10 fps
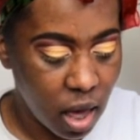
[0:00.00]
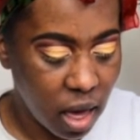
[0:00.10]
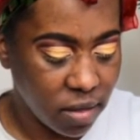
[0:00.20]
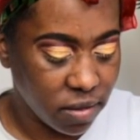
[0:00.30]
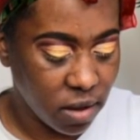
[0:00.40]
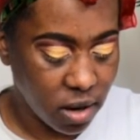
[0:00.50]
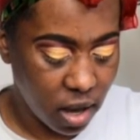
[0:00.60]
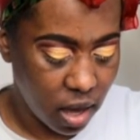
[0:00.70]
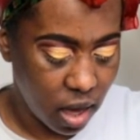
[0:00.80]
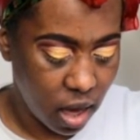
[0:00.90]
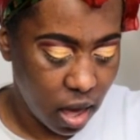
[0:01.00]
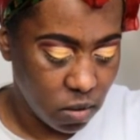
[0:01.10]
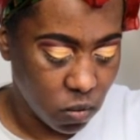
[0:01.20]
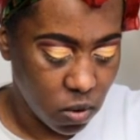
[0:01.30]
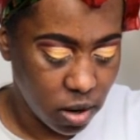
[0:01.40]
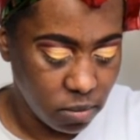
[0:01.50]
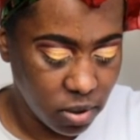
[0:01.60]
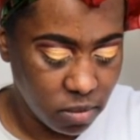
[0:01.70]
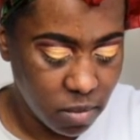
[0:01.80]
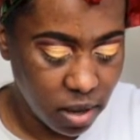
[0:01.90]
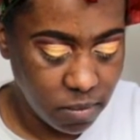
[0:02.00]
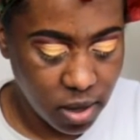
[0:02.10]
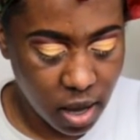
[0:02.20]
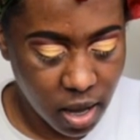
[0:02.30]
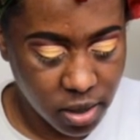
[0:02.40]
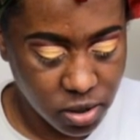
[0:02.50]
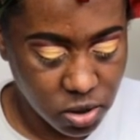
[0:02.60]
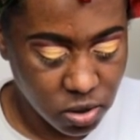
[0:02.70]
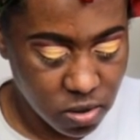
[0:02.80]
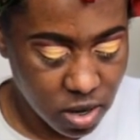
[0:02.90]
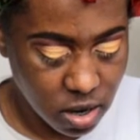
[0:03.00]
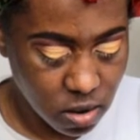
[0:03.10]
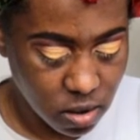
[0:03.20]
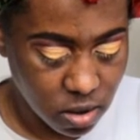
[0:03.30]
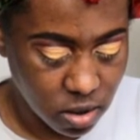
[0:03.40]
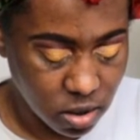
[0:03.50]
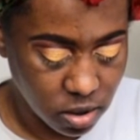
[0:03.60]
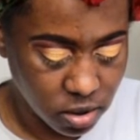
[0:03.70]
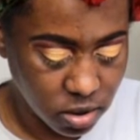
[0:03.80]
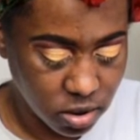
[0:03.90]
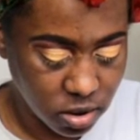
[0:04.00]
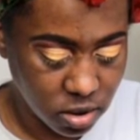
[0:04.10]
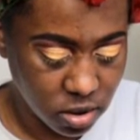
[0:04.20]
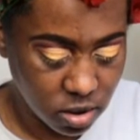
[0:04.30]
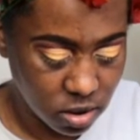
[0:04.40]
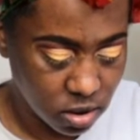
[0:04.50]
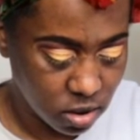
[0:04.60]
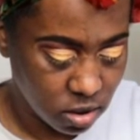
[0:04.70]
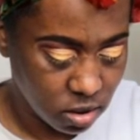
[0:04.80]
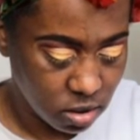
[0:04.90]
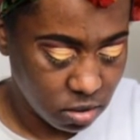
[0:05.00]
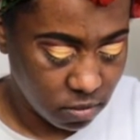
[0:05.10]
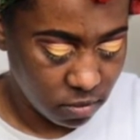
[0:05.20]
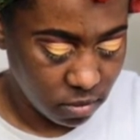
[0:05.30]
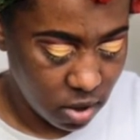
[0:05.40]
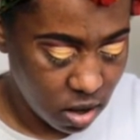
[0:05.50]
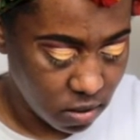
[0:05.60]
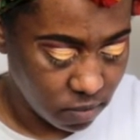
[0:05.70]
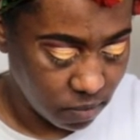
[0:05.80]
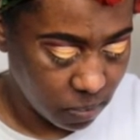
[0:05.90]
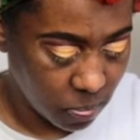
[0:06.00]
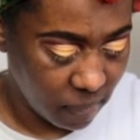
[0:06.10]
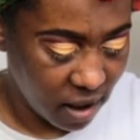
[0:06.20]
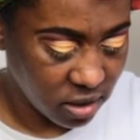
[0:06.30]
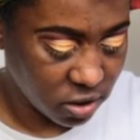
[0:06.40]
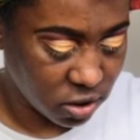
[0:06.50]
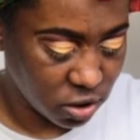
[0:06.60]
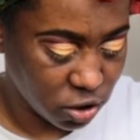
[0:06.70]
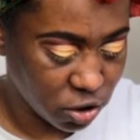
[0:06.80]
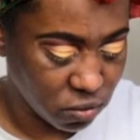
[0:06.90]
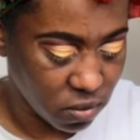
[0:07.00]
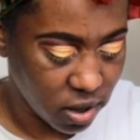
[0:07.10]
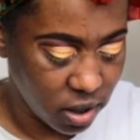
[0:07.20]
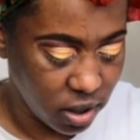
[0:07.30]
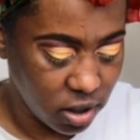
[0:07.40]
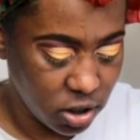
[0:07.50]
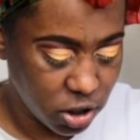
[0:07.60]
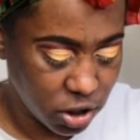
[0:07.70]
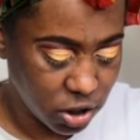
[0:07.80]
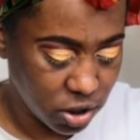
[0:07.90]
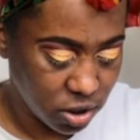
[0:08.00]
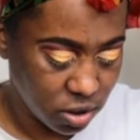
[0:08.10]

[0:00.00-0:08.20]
I thought I had one, but maybe I do not. Oh, that's strange.